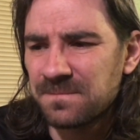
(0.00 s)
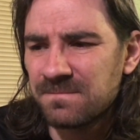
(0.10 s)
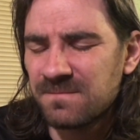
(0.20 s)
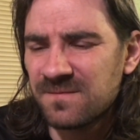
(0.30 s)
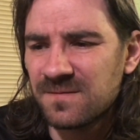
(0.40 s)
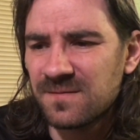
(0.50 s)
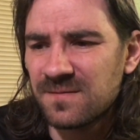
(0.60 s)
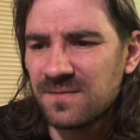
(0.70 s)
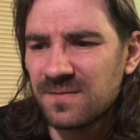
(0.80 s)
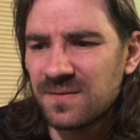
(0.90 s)

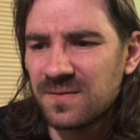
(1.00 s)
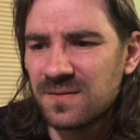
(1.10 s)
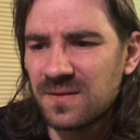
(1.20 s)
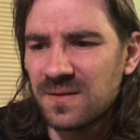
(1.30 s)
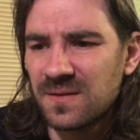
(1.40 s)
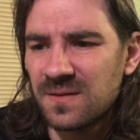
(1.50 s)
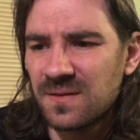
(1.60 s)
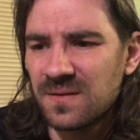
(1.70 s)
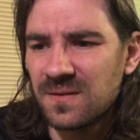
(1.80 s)
No one is speaking in this clip.